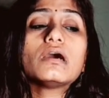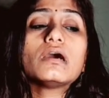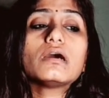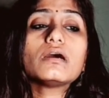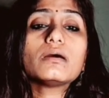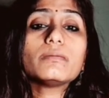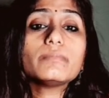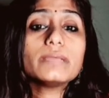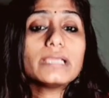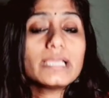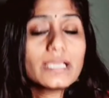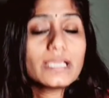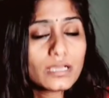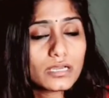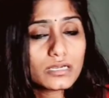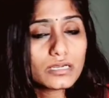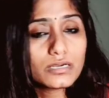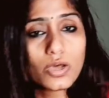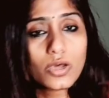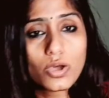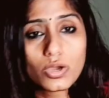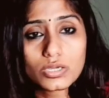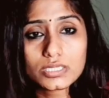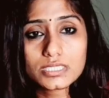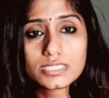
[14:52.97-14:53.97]
Being a
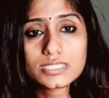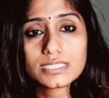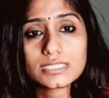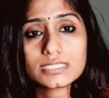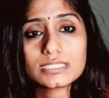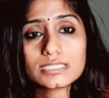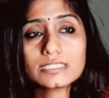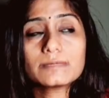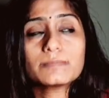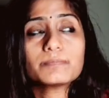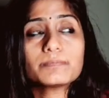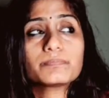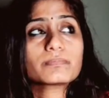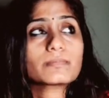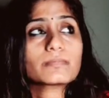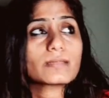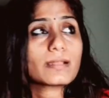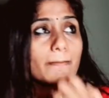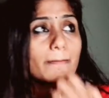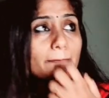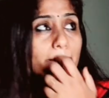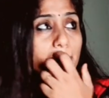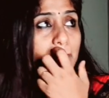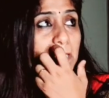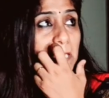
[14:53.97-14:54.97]
doctor,
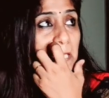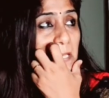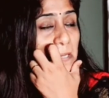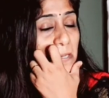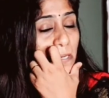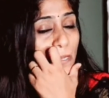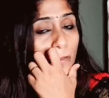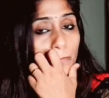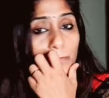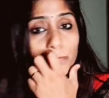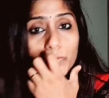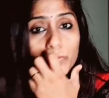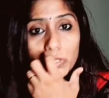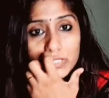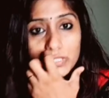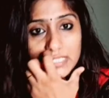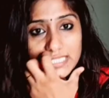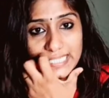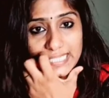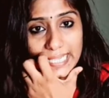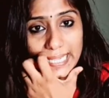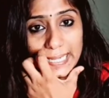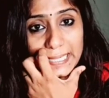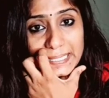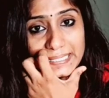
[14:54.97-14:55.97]
being on a
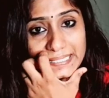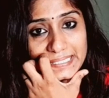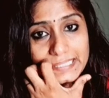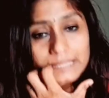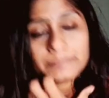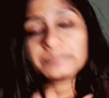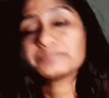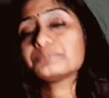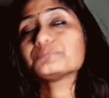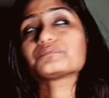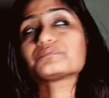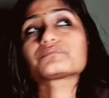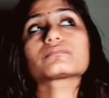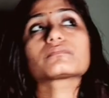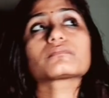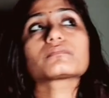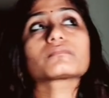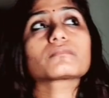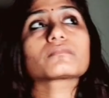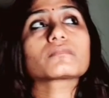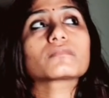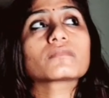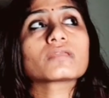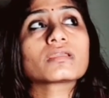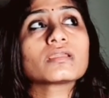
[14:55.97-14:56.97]
project,
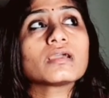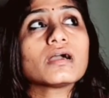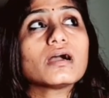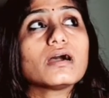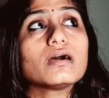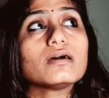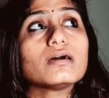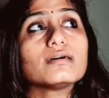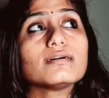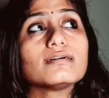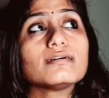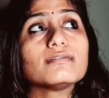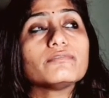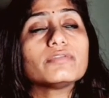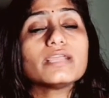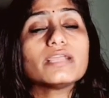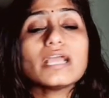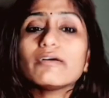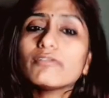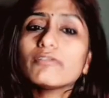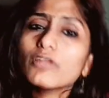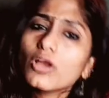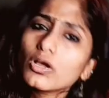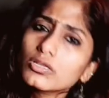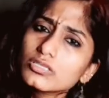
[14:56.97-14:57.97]
we
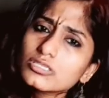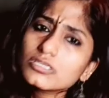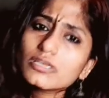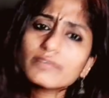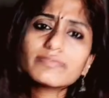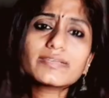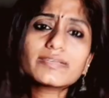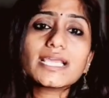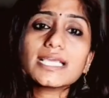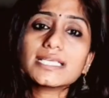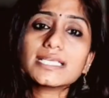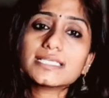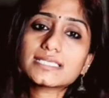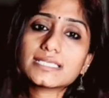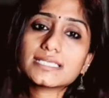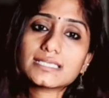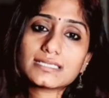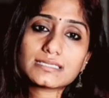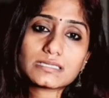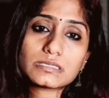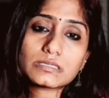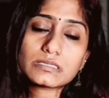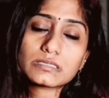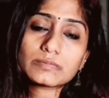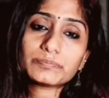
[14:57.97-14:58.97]
have lots of
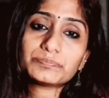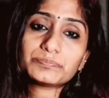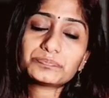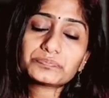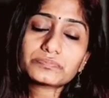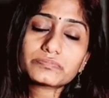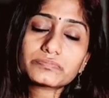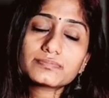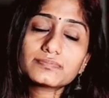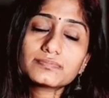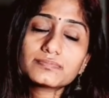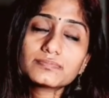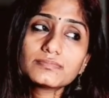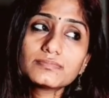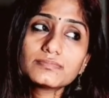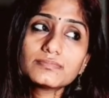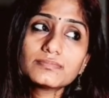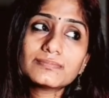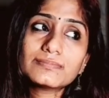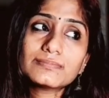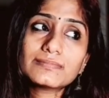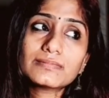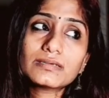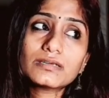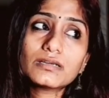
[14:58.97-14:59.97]
cases.
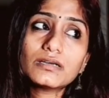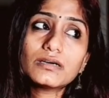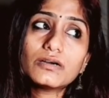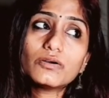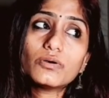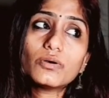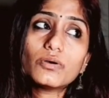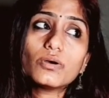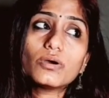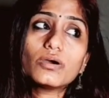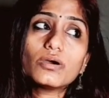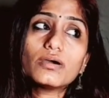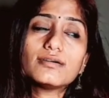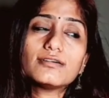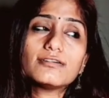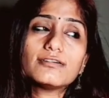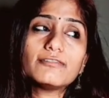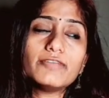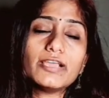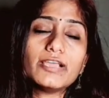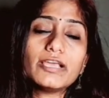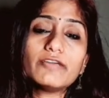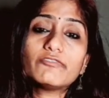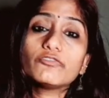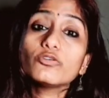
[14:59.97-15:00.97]

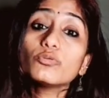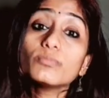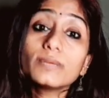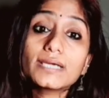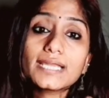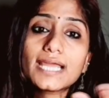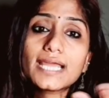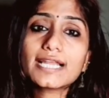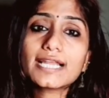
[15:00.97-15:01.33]
where women are